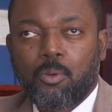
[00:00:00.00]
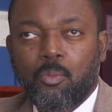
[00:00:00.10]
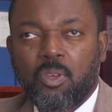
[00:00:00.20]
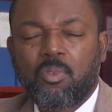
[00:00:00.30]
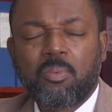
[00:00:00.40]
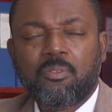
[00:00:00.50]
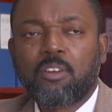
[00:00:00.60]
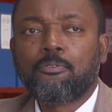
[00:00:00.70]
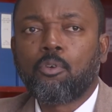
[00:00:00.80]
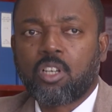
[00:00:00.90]
we've been very
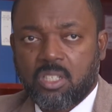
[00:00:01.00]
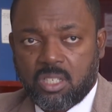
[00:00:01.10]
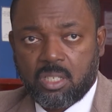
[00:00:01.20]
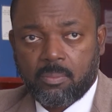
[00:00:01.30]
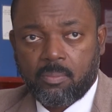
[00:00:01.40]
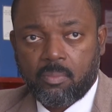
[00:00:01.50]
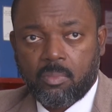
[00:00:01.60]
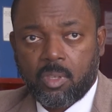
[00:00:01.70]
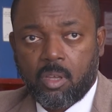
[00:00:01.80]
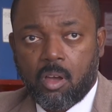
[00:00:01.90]
focused
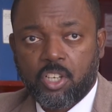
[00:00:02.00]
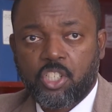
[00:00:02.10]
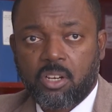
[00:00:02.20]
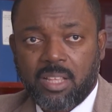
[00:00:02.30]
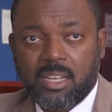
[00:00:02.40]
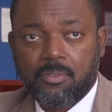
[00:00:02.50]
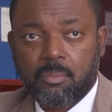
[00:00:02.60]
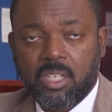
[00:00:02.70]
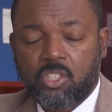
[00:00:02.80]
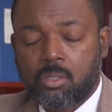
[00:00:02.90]
on sharing that
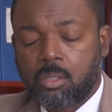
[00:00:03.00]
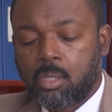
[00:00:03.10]
information.